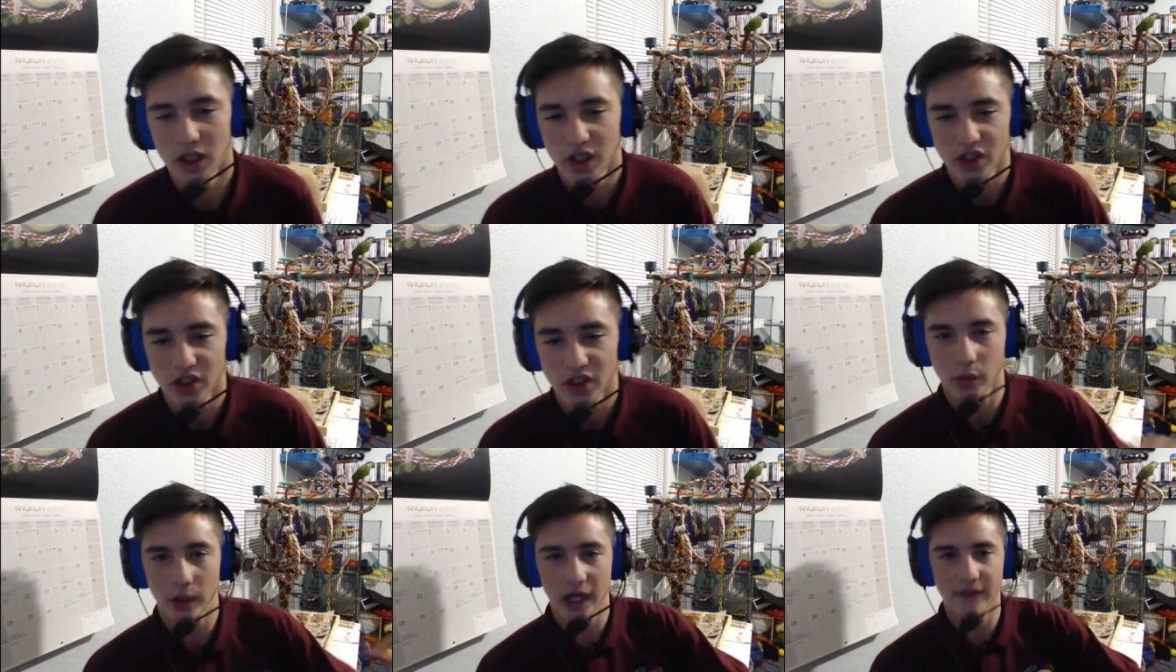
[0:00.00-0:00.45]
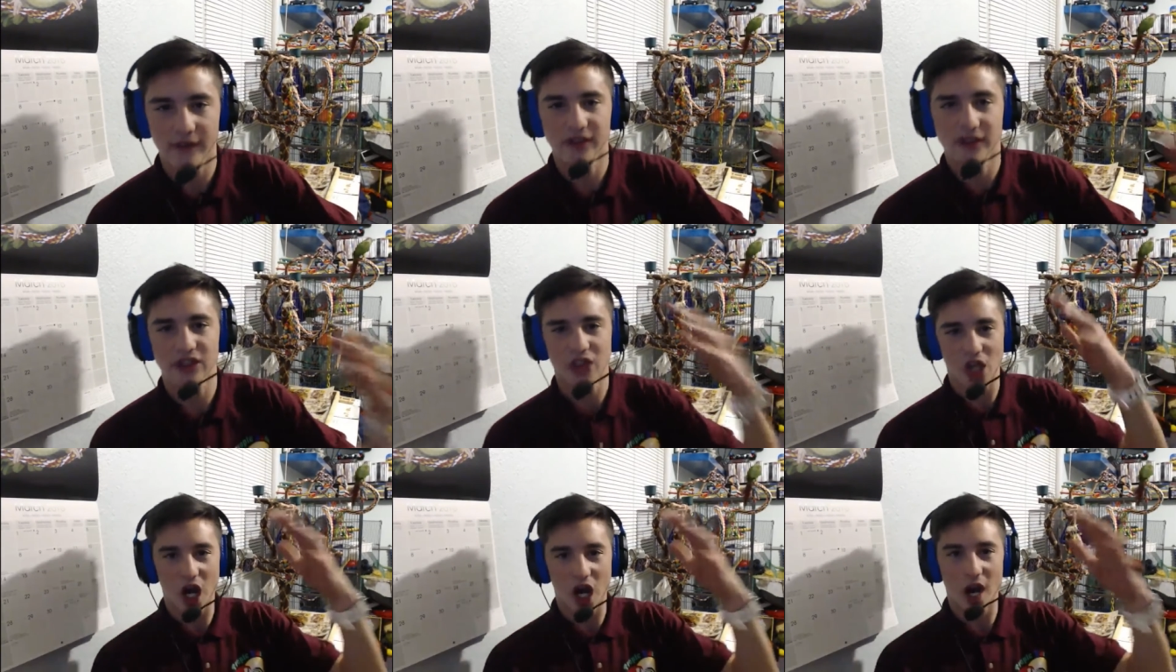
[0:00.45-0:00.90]
So whatever
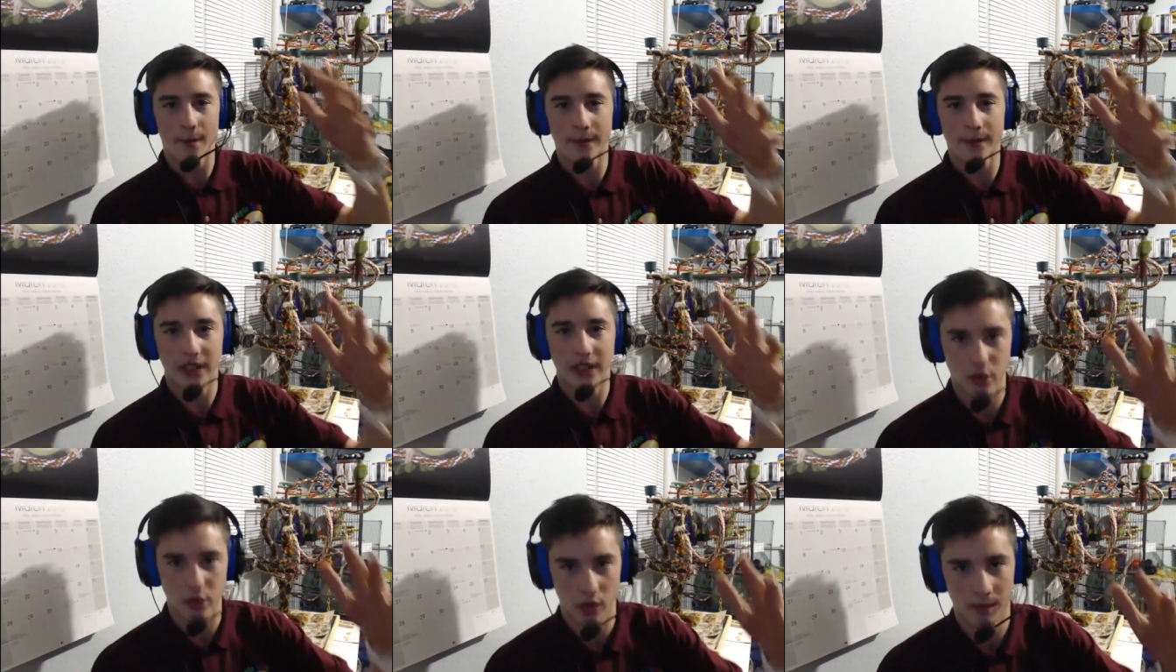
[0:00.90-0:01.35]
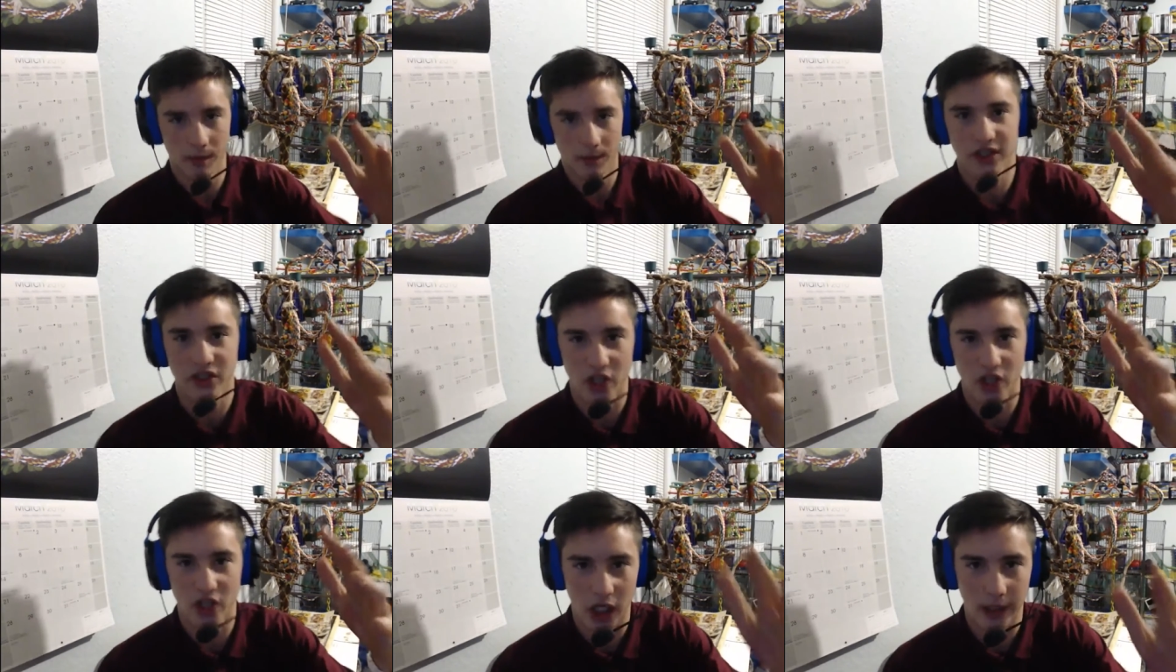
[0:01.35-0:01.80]
topic you want me to
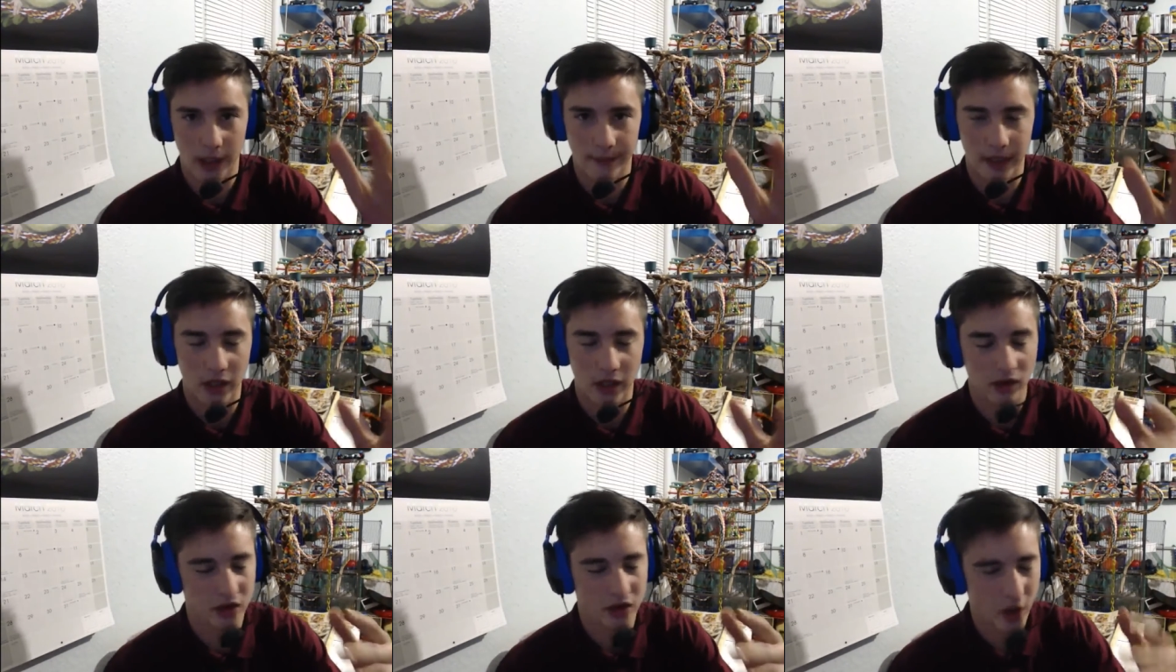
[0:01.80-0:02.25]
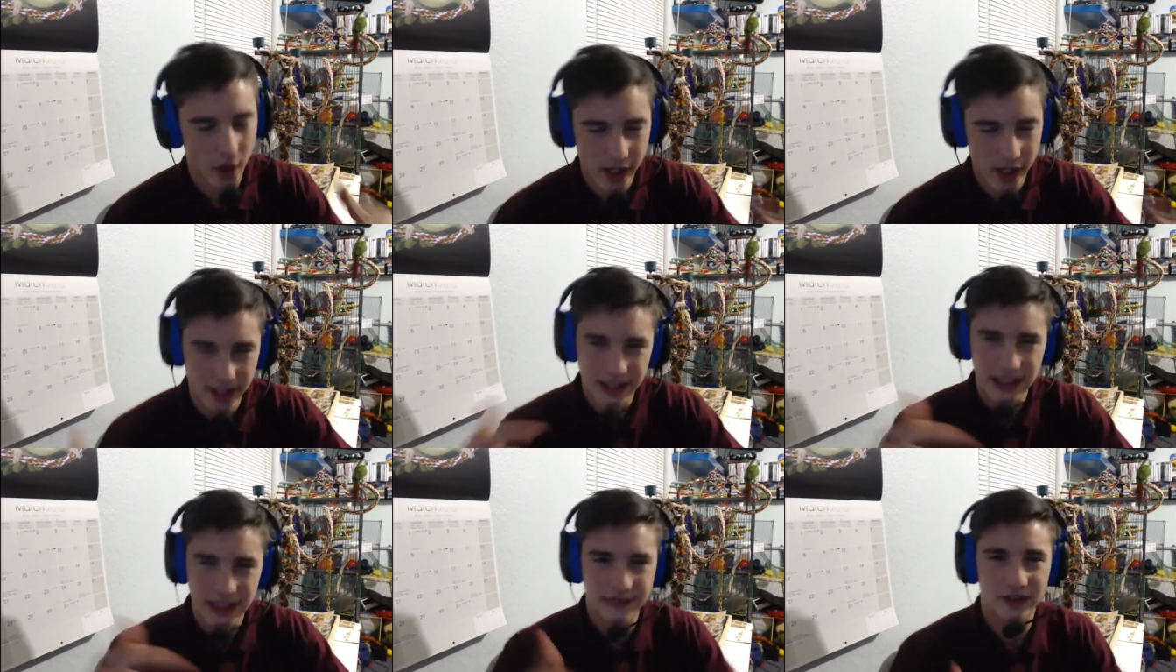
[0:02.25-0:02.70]
talk about, go ahead
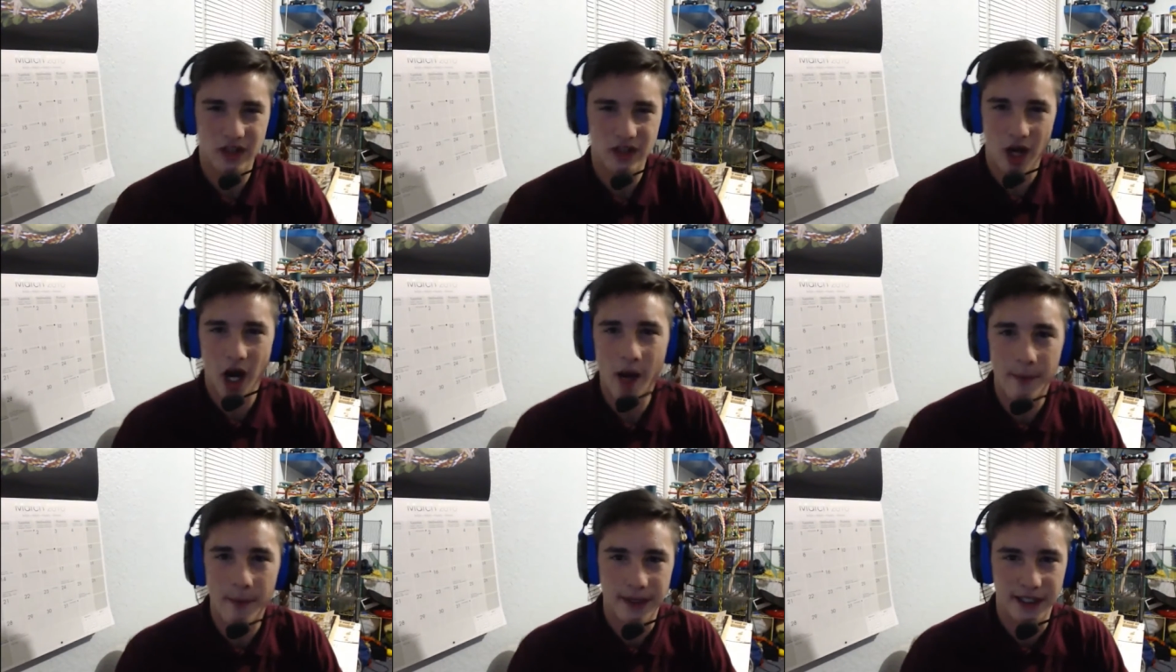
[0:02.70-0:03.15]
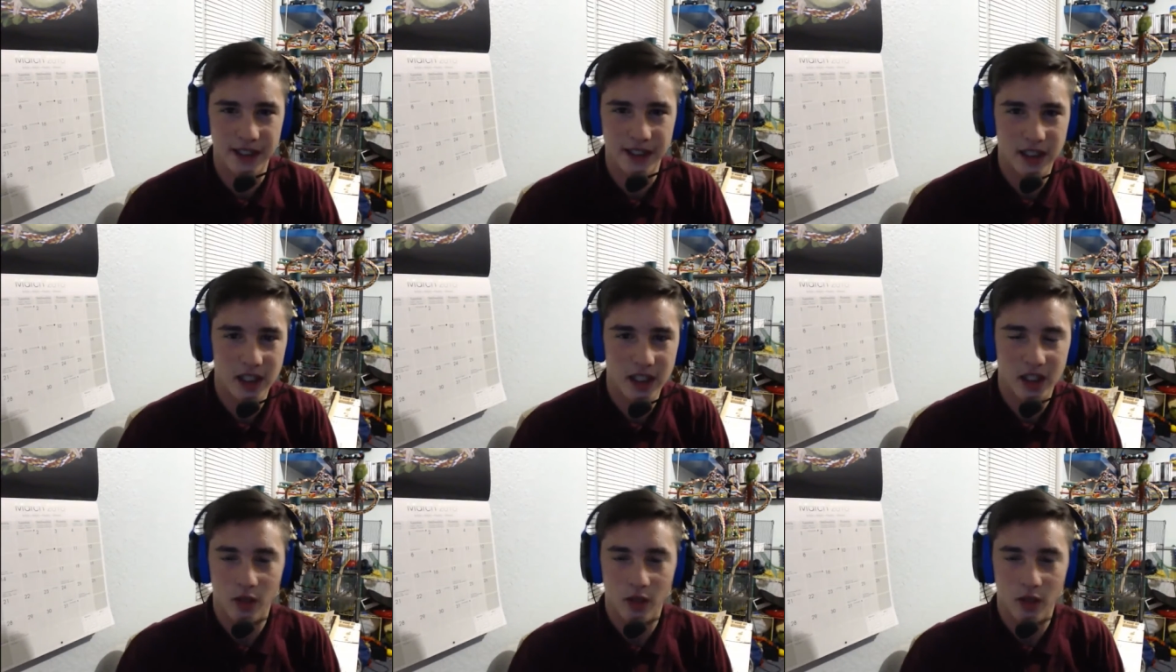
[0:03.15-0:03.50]
and leave a comment.